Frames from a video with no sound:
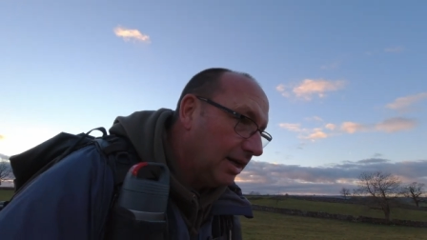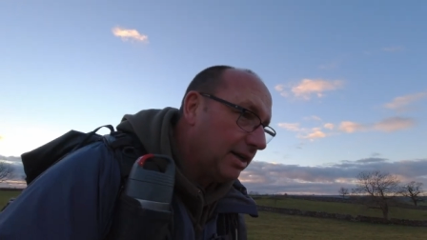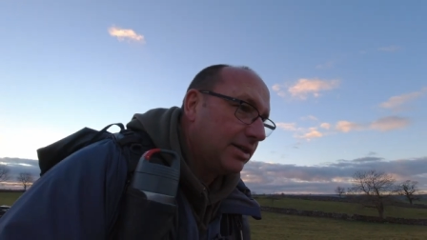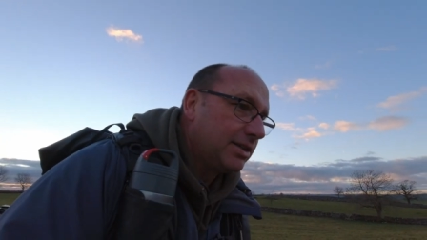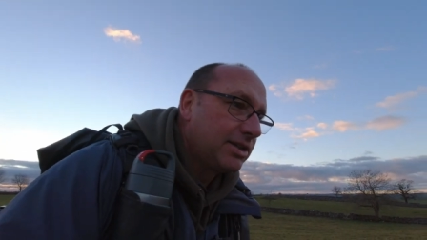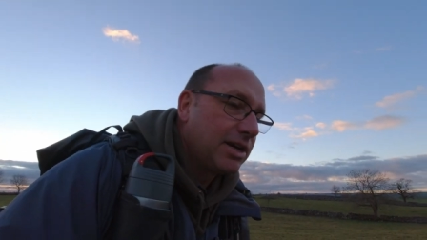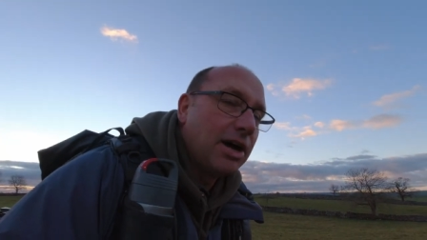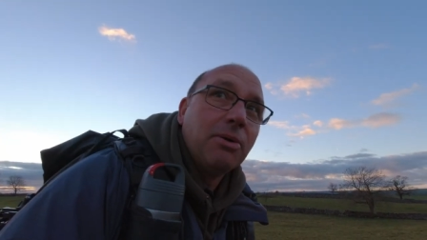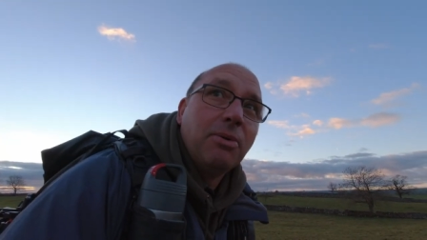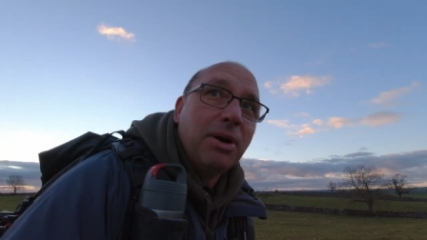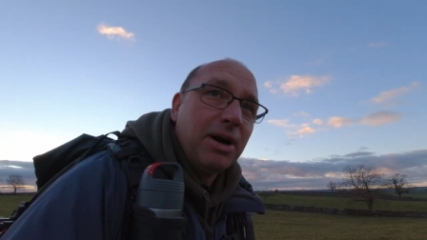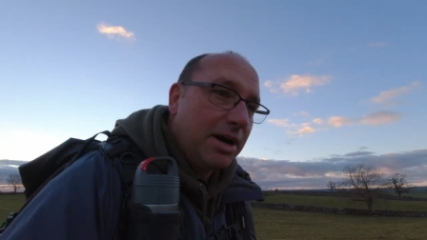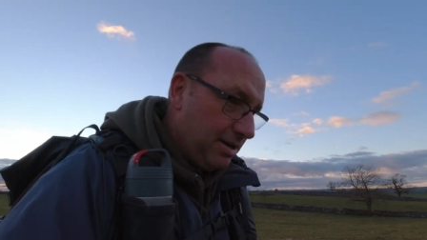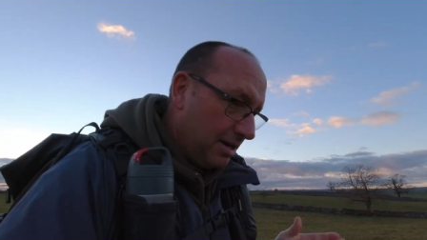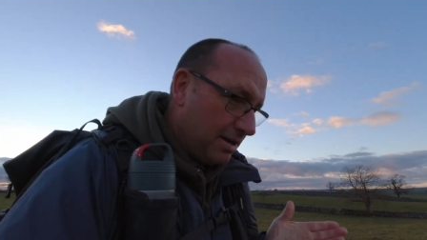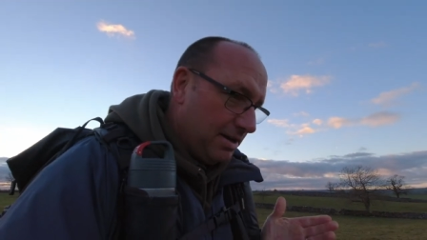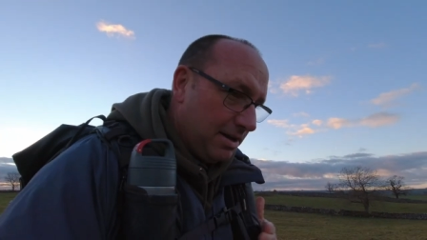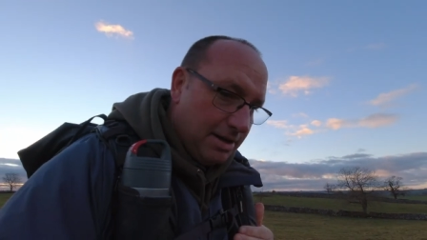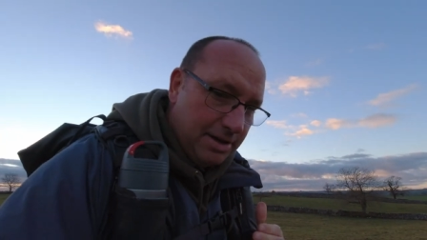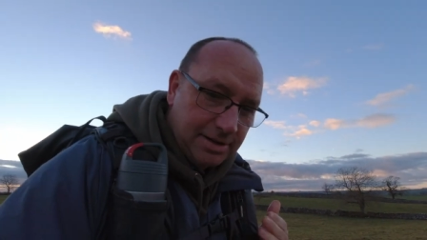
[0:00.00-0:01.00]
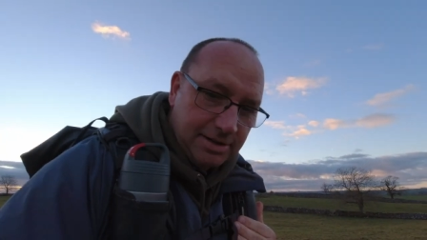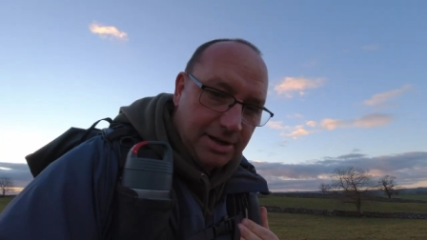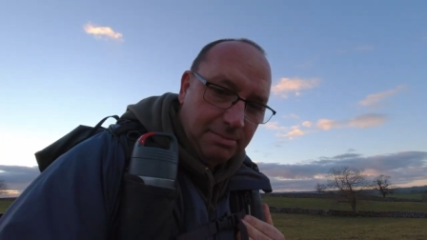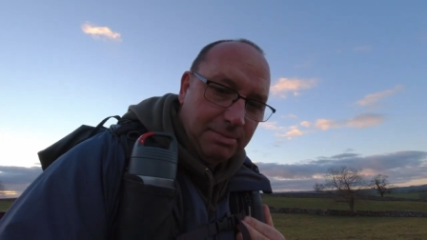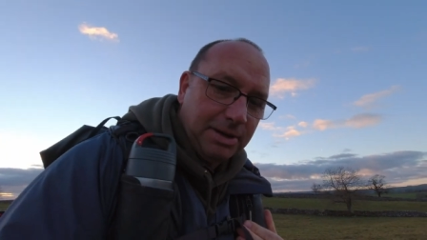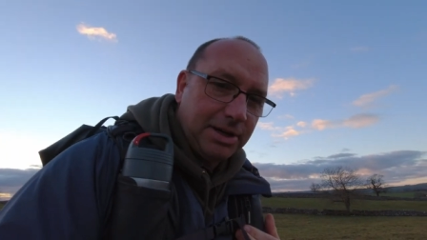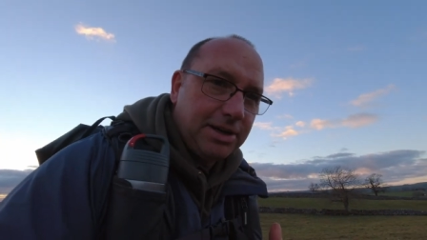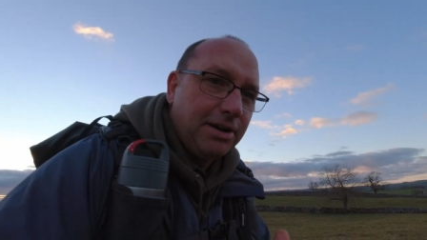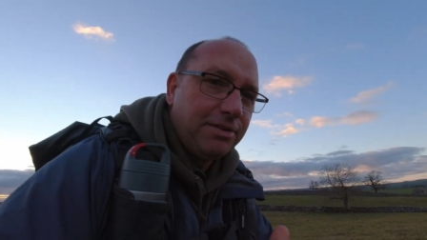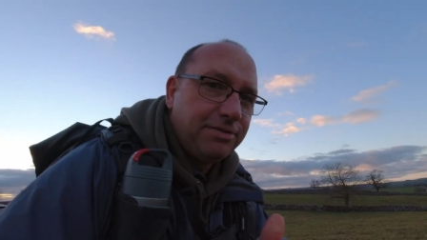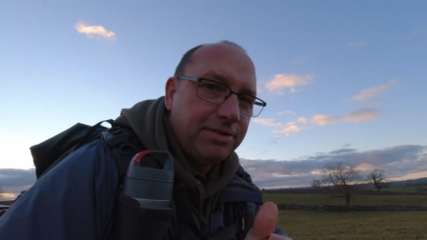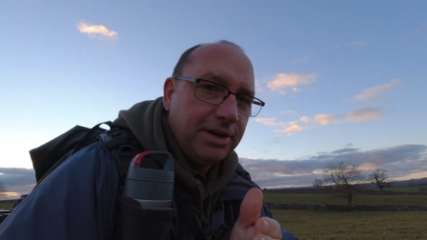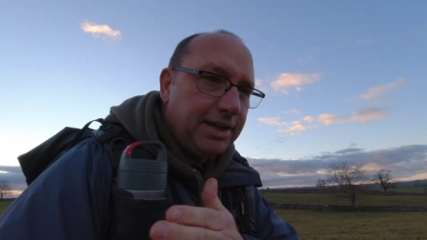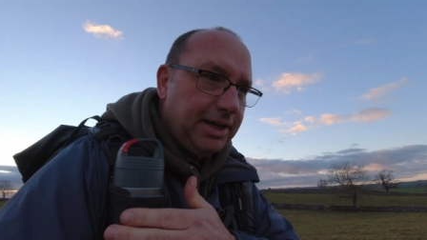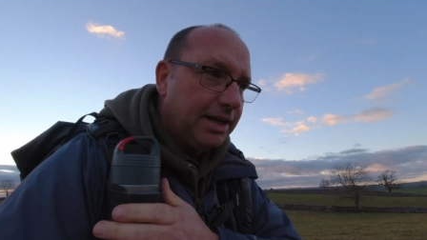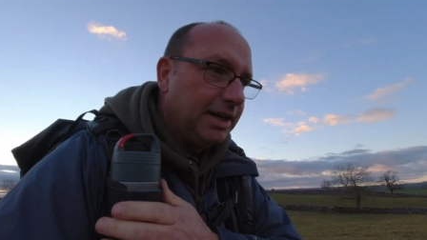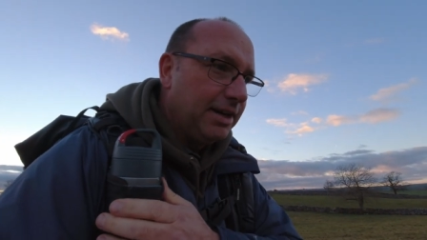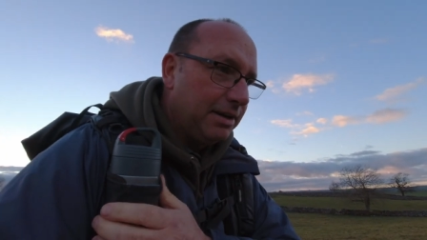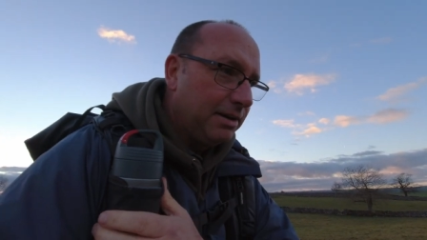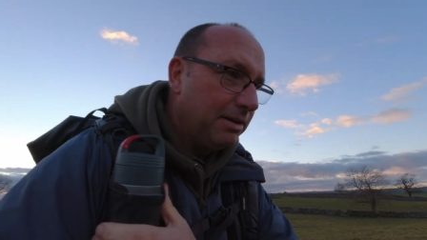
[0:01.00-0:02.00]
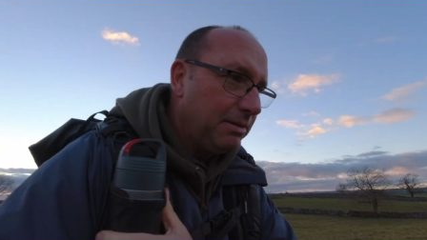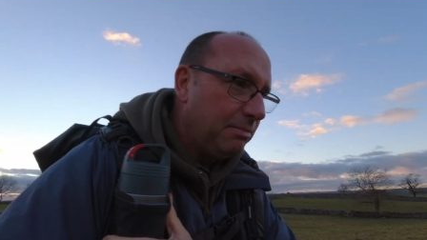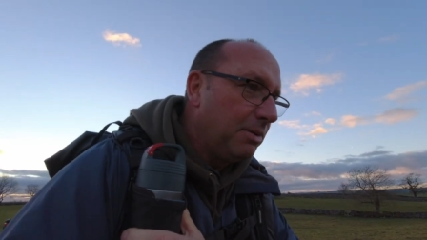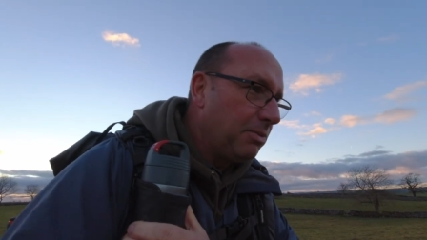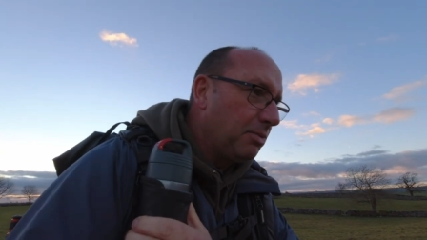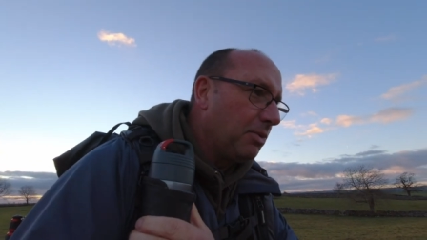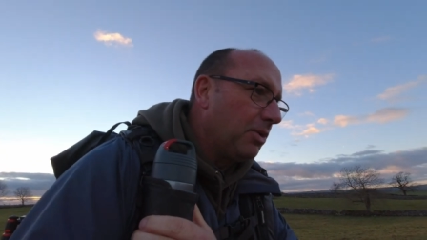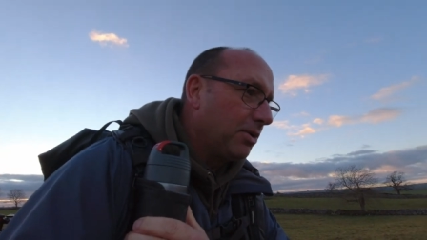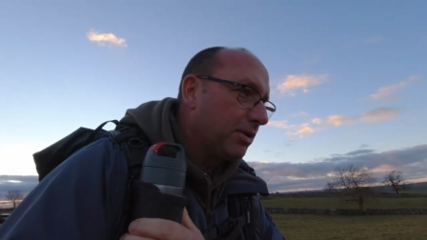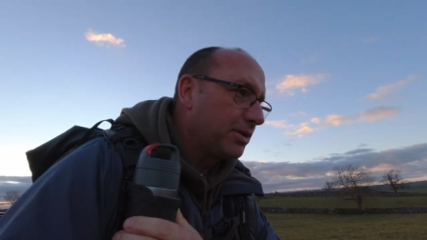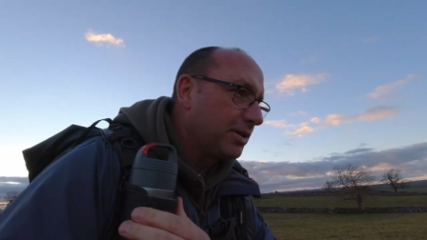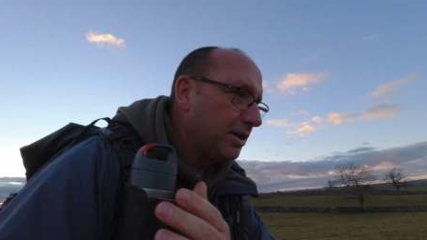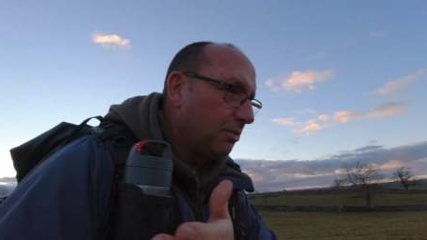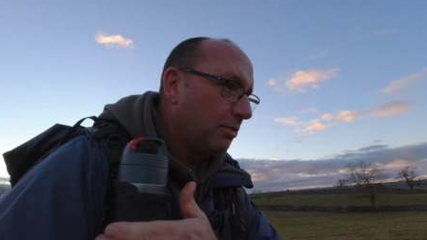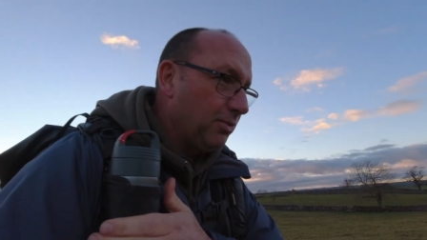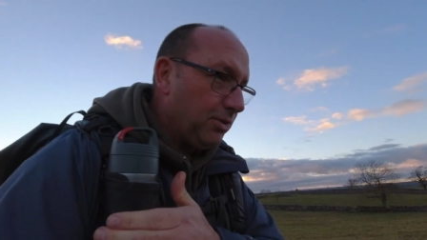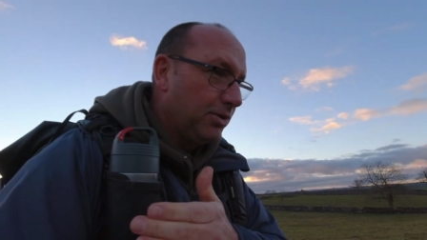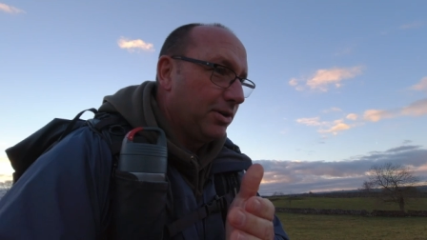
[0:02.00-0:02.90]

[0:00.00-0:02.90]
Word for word: So got my coffee and my water,